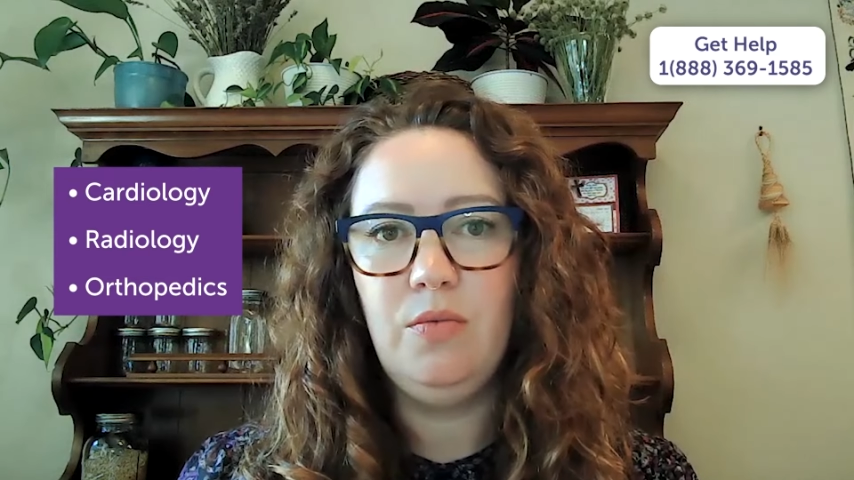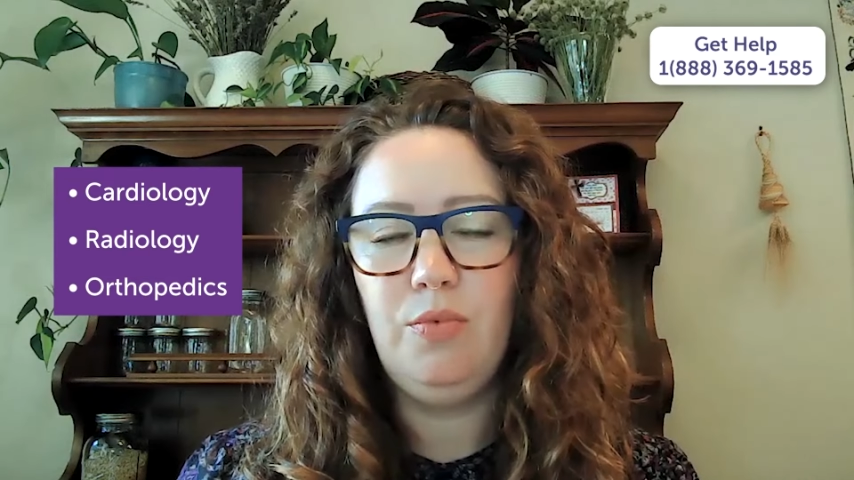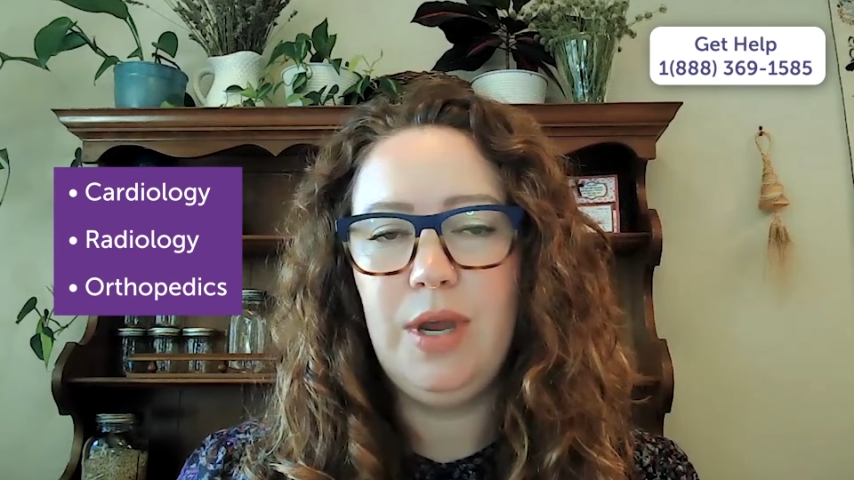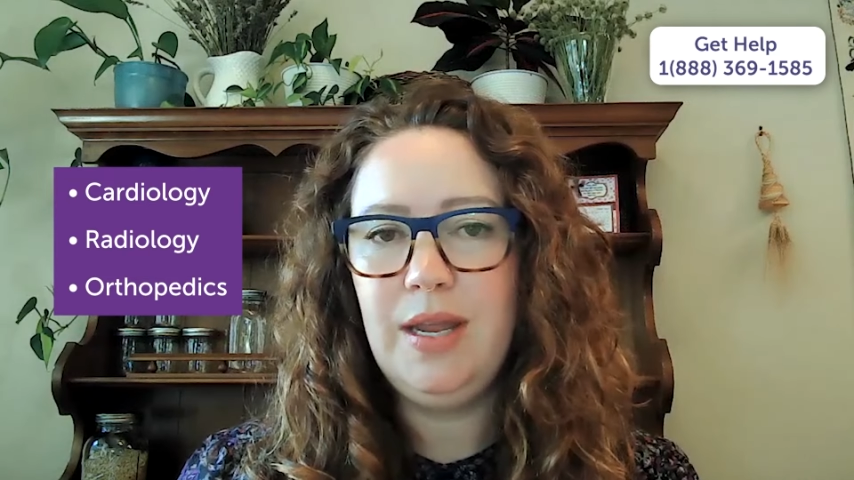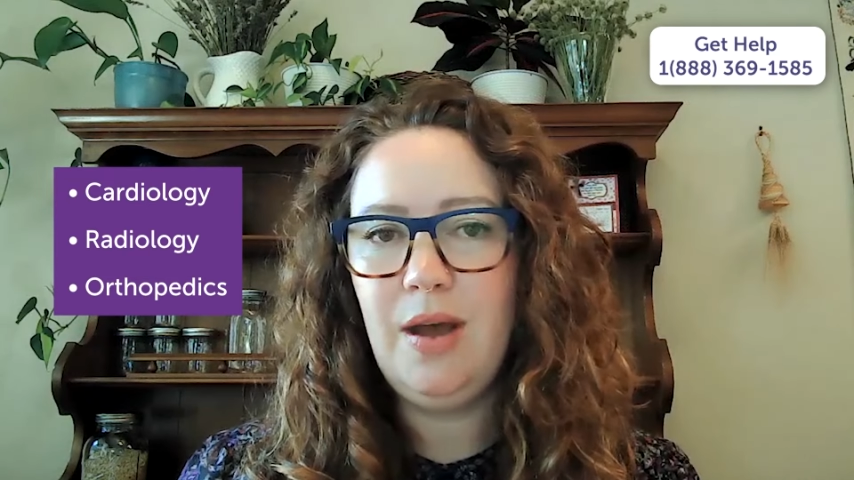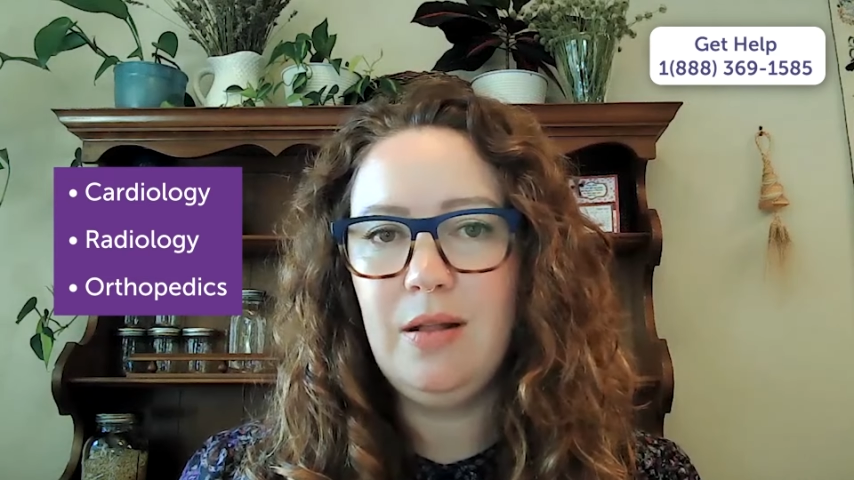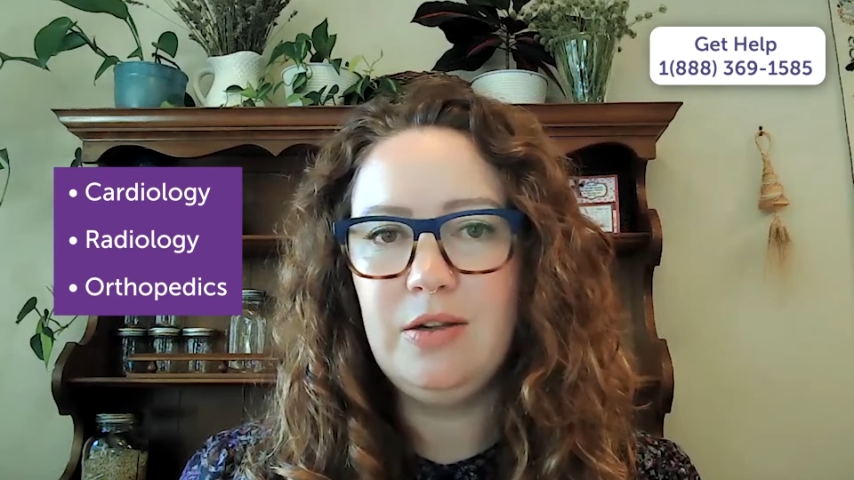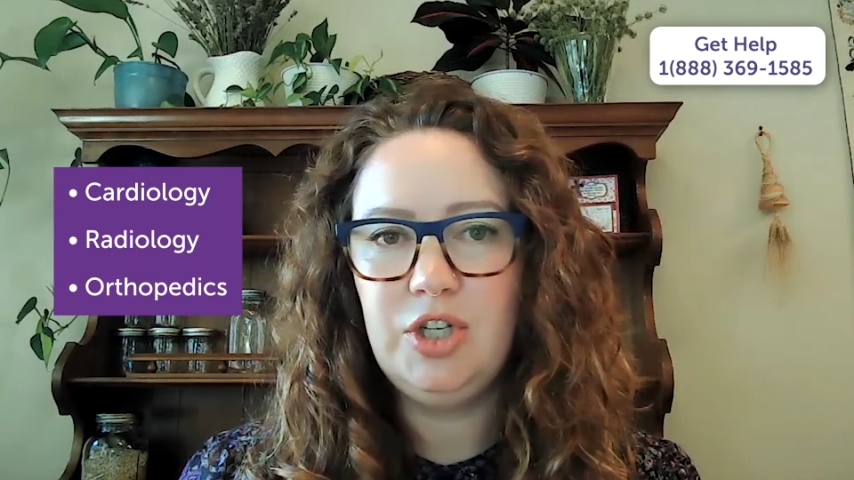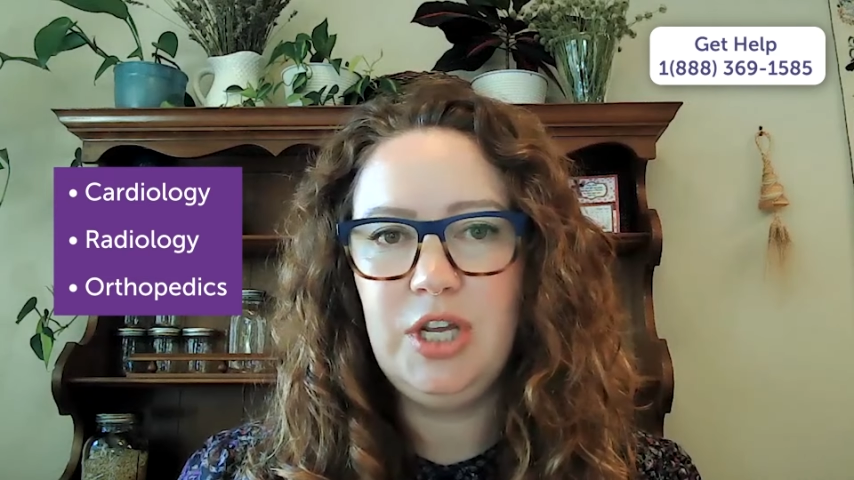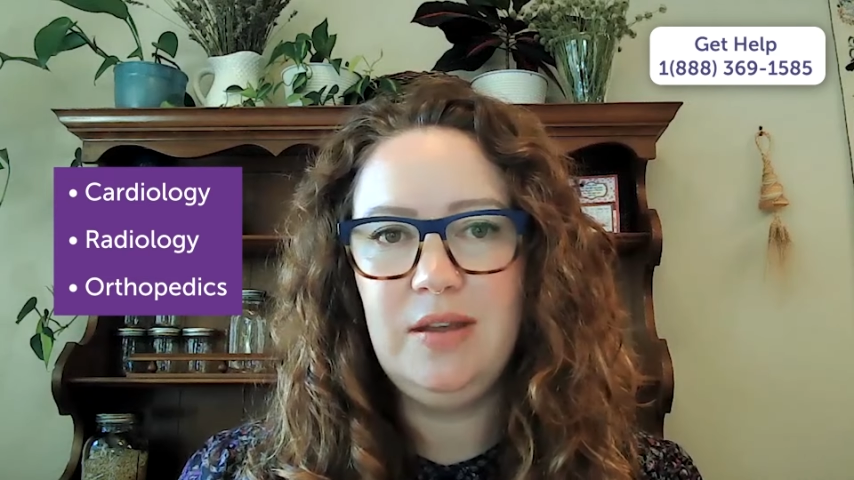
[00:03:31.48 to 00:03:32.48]

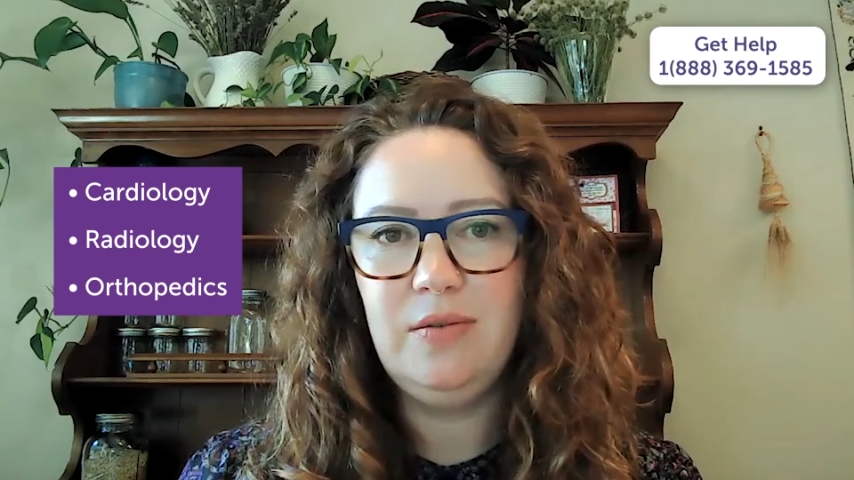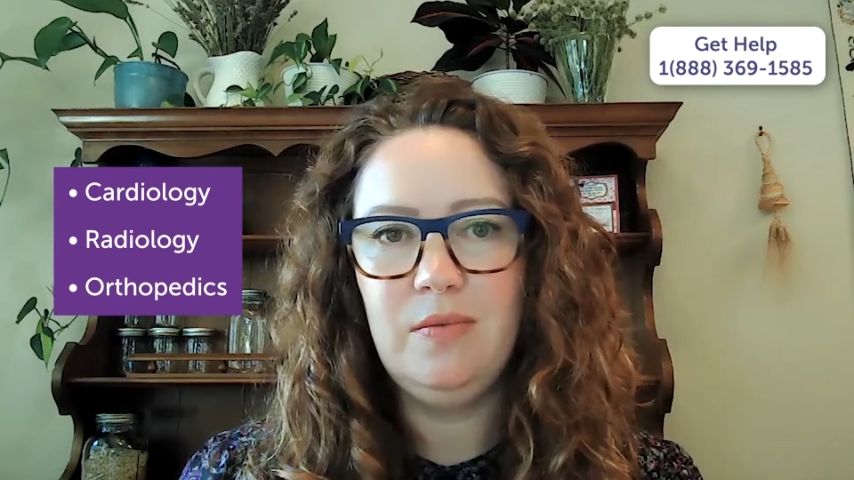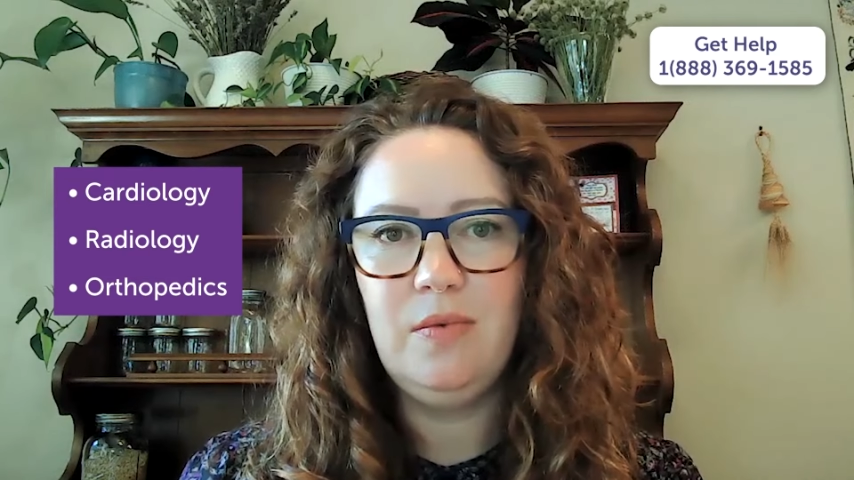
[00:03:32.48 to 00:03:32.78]
radiology,